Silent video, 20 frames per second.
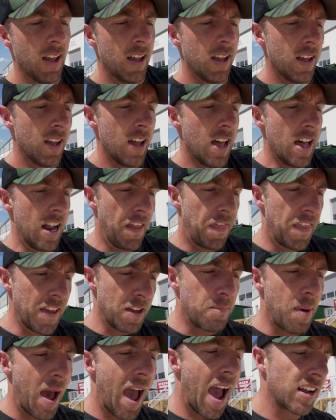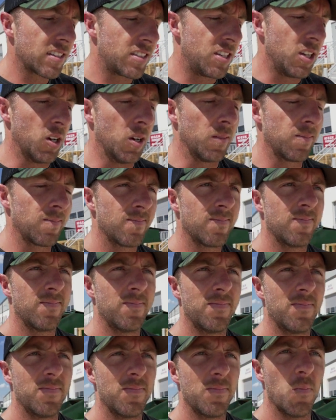And I think back to
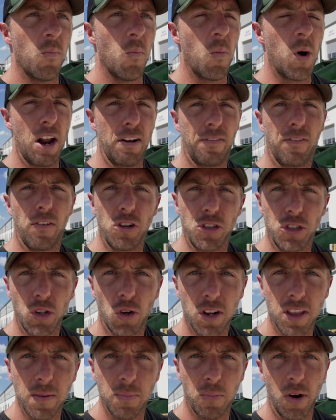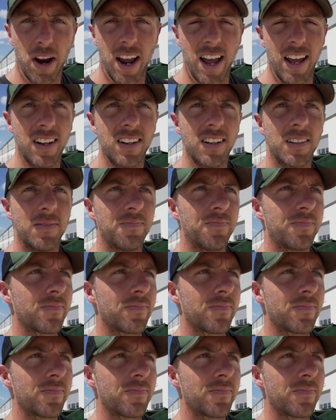when I first started the brand,